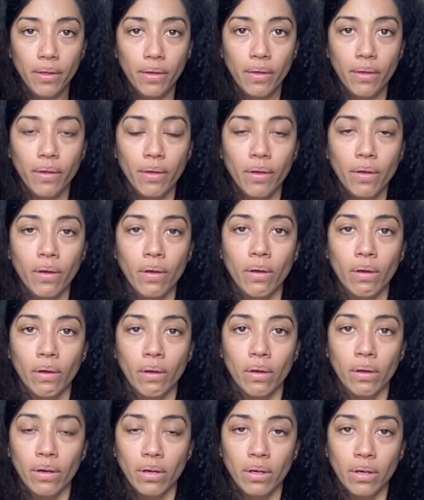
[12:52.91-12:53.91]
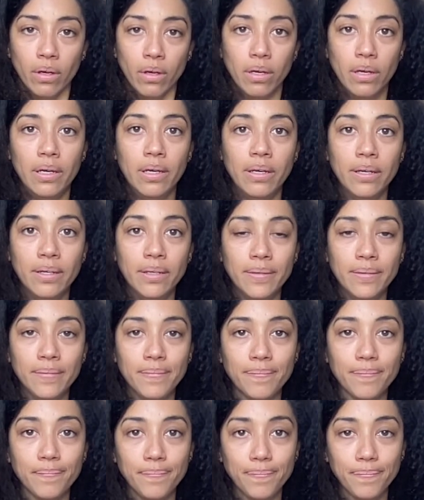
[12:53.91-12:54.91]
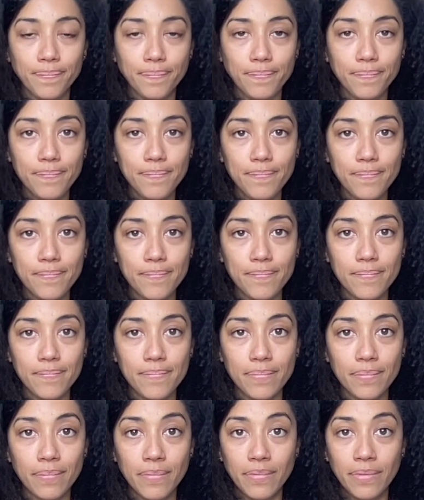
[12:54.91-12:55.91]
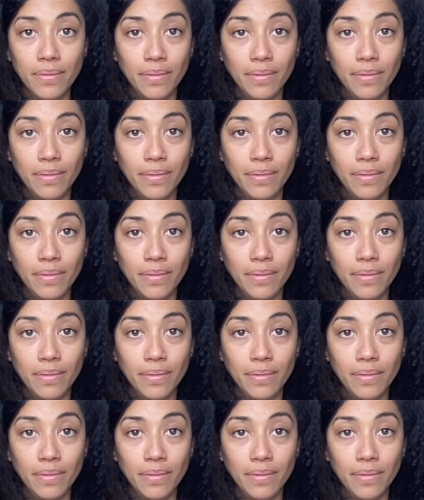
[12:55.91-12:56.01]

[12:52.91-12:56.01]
(silence)